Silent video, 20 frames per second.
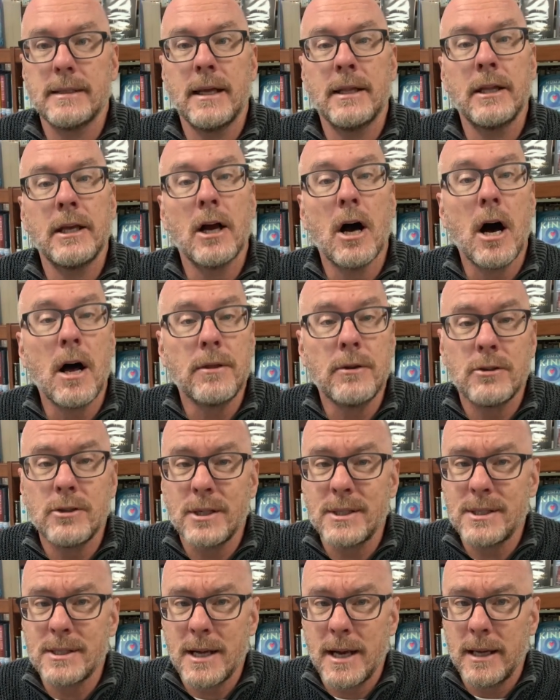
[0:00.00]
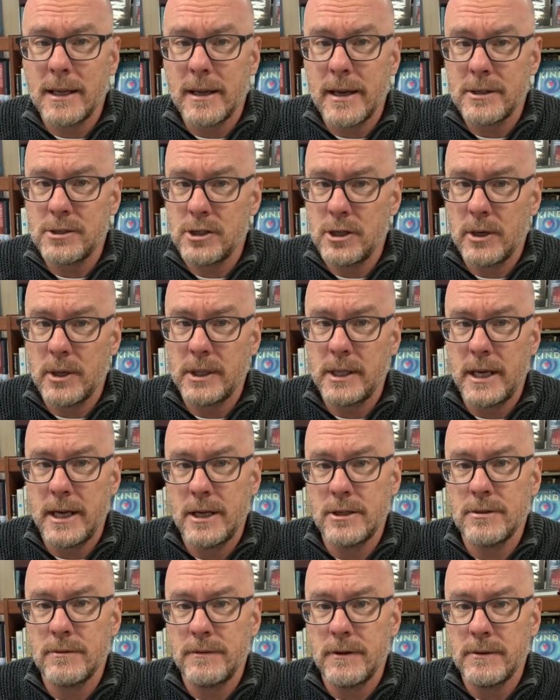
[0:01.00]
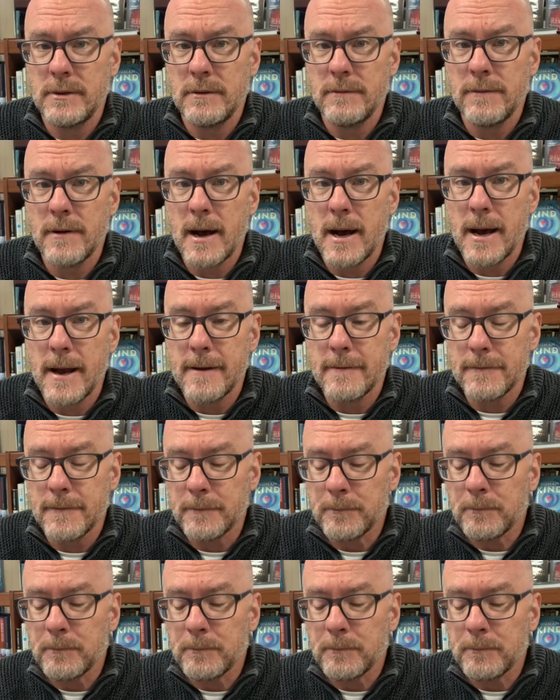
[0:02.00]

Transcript: and the author just died last year at the age of 55.